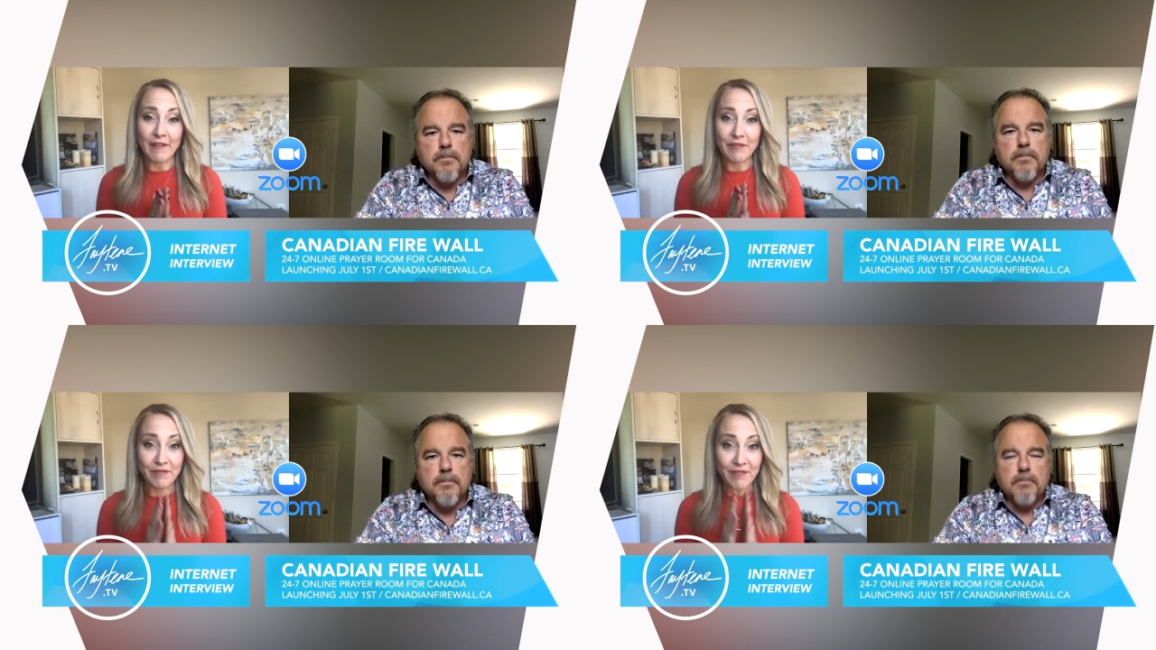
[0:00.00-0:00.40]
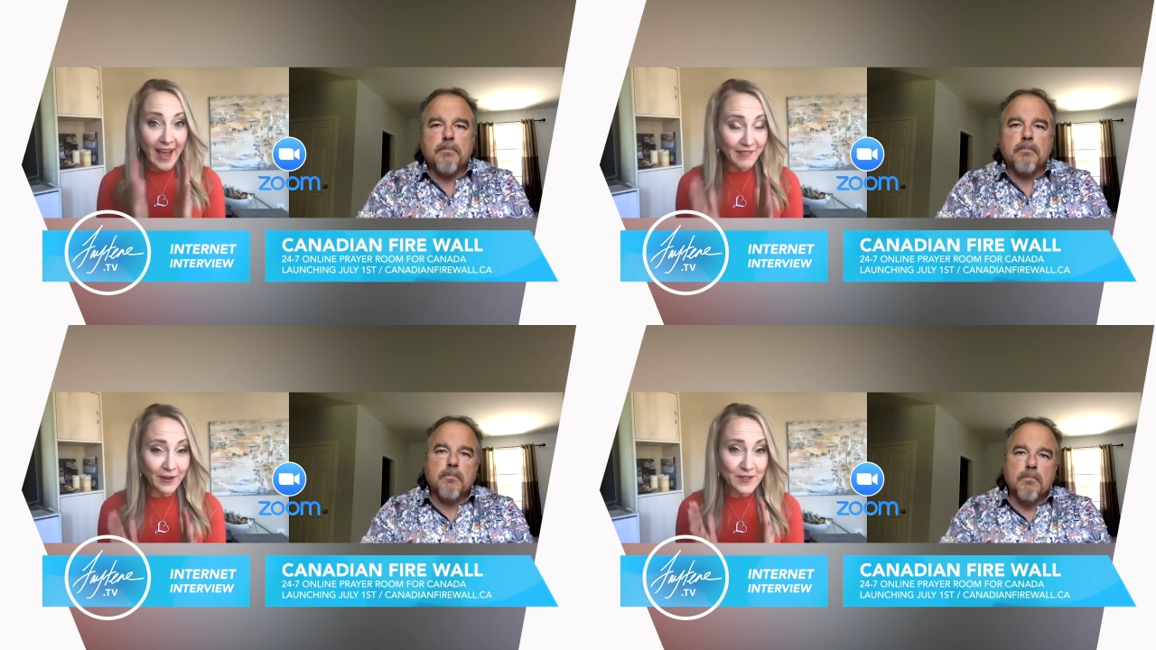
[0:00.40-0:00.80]

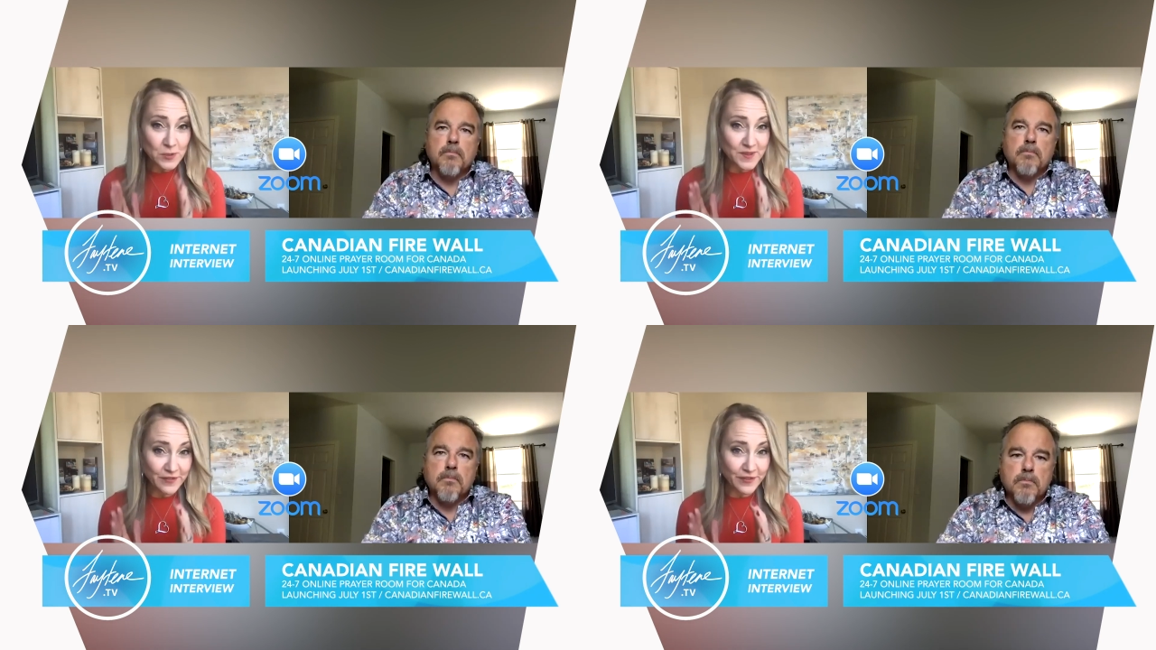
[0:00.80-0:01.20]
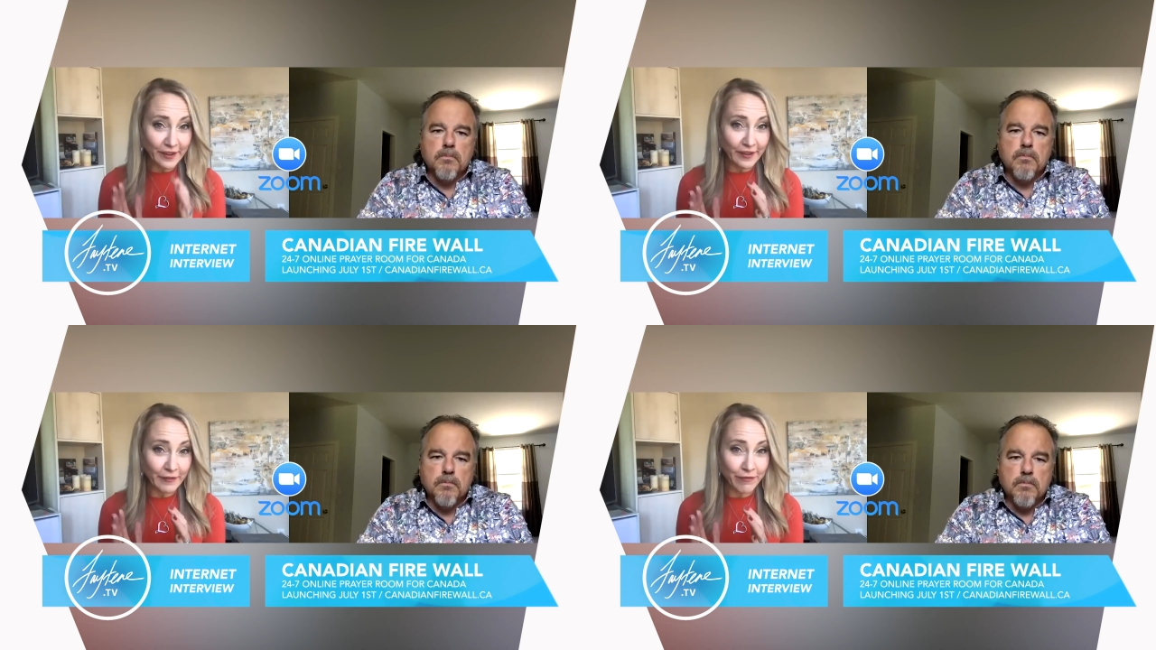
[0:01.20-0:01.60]
Speaker 1: five hours
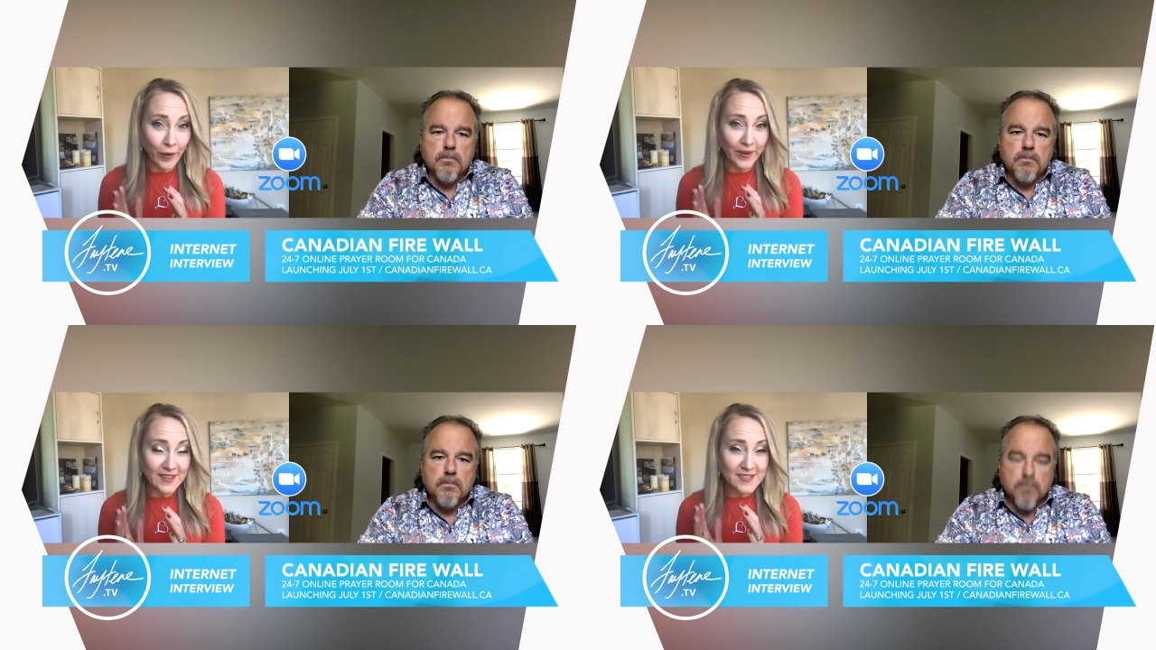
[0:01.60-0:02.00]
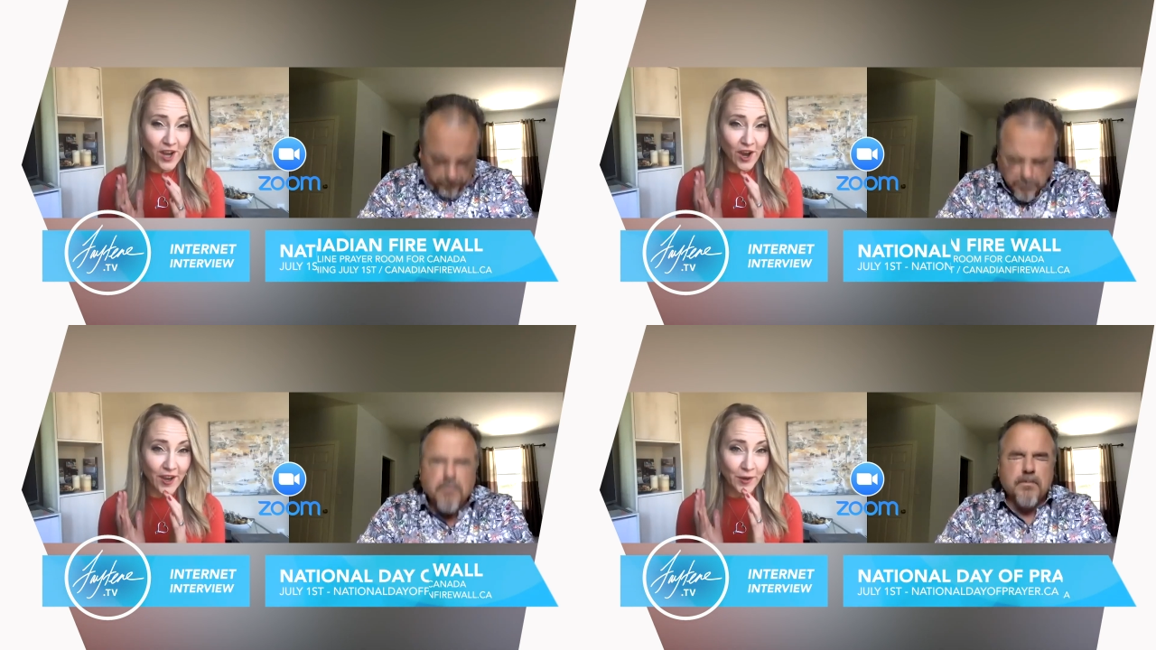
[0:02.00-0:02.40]
specifically focused
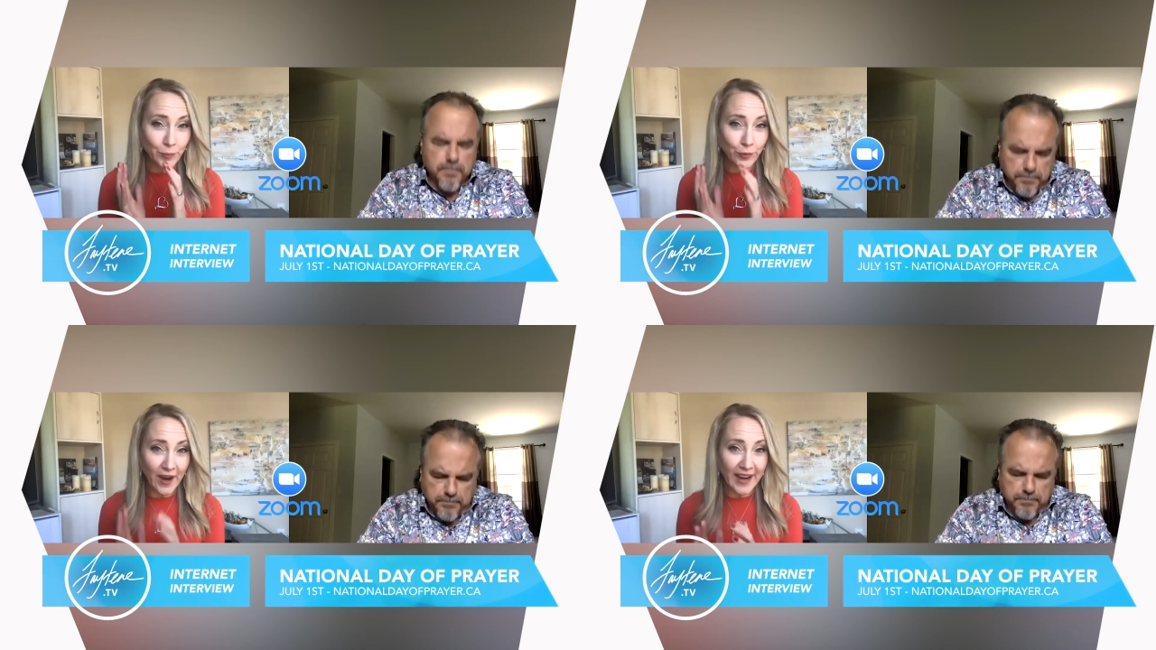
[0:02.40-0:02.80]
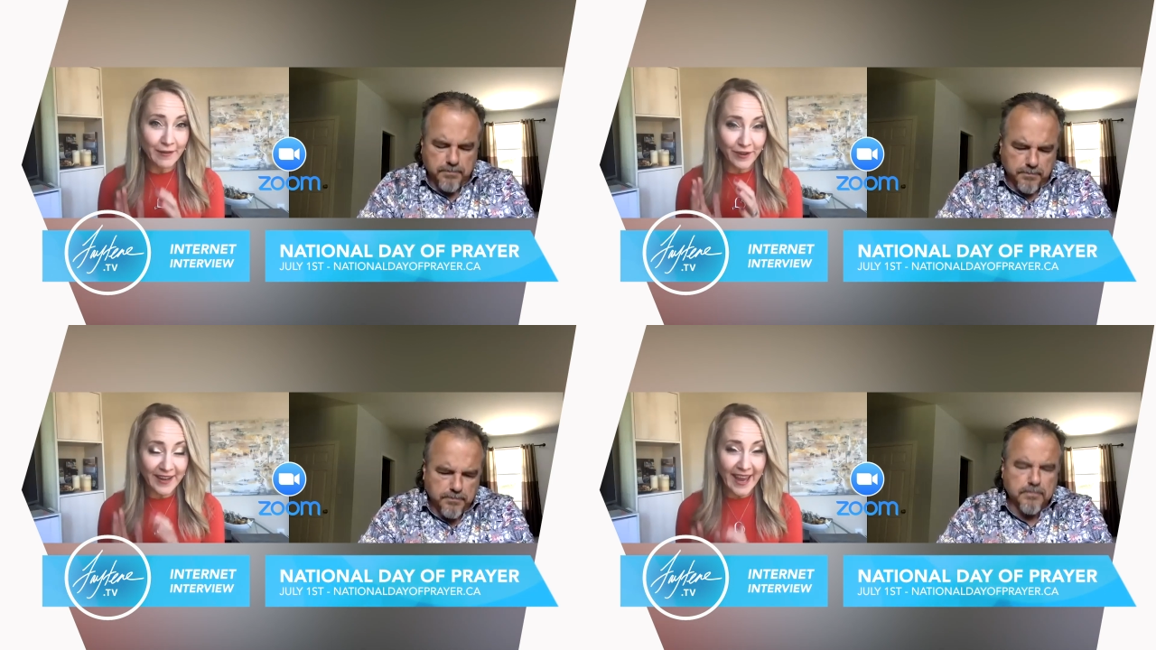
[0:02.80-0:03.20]
on praying
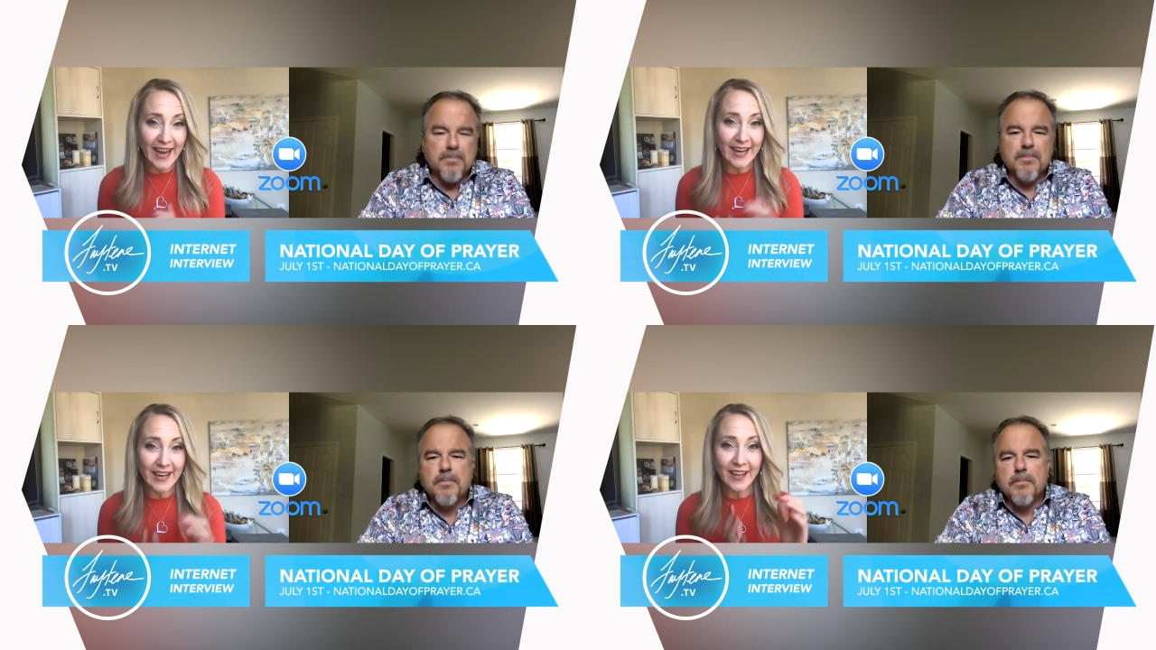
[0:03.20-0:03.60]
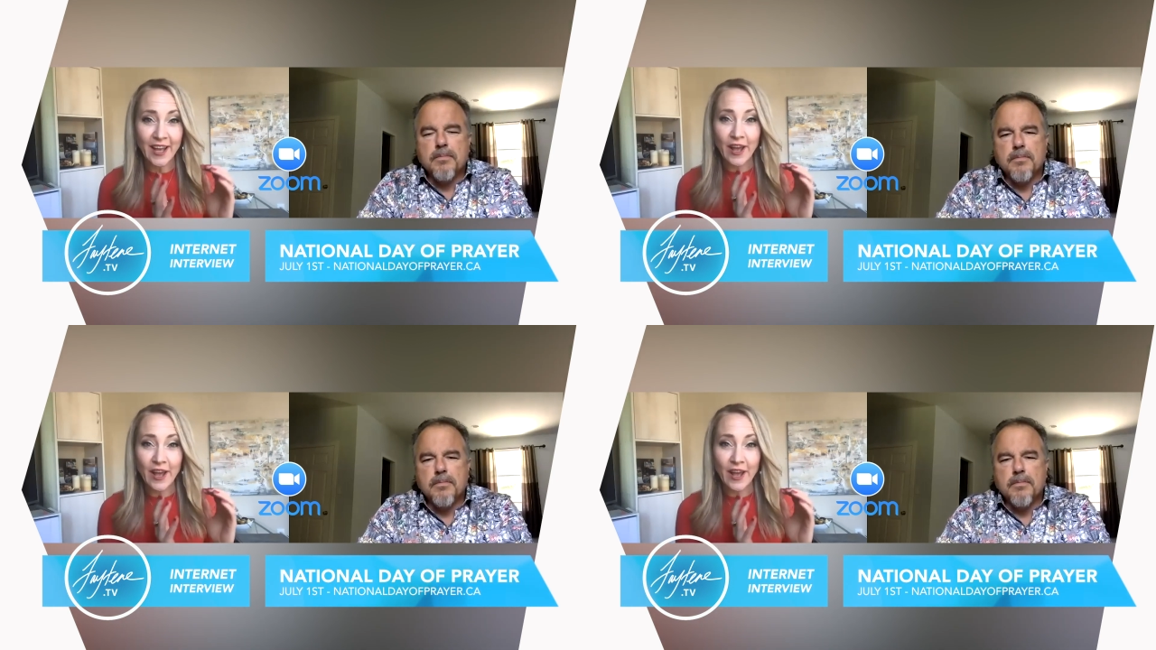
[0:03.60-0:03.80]
for Canada.